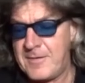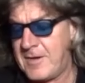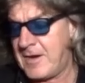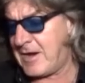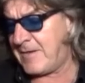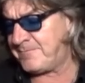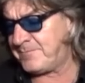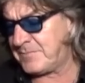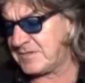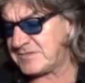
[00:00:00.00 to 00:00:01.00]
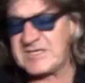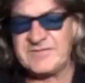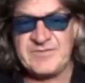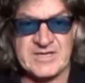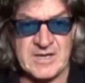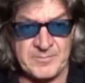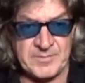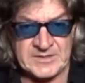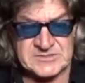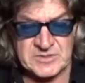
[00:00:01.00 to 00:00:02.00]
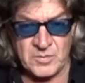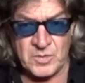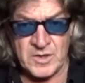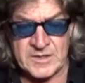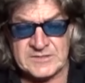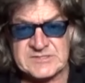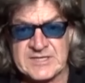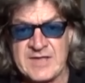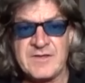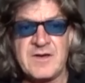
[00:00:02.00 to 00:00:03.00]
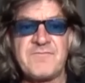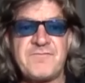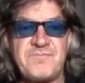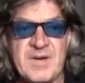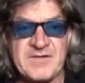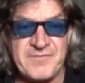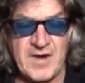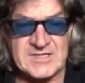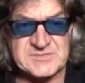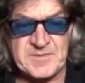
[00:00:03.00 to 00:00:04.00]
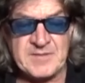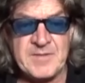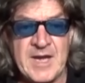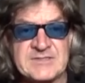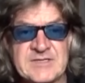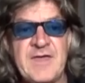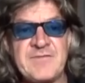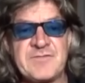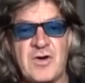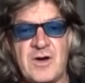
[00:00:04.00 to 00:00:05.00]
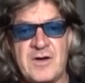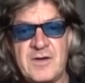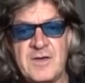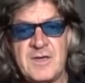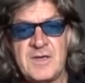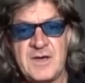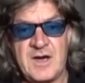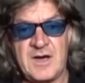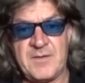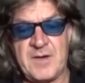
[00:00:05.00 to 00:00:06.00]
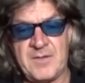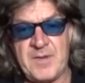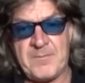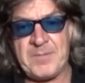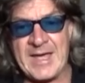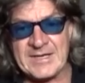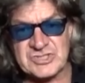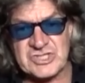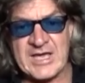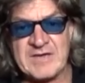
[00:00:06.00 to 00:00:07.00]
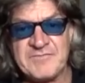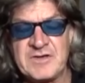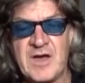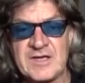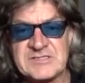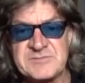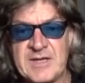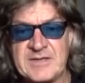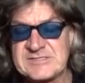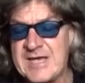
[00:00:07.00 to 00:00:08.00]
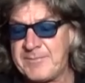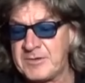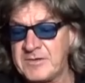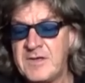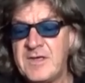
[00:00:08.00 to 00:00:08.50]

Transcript: Um, TV companies not working together. Big fights being made, and they've got a, a, a blank check, if you like, to make this happen.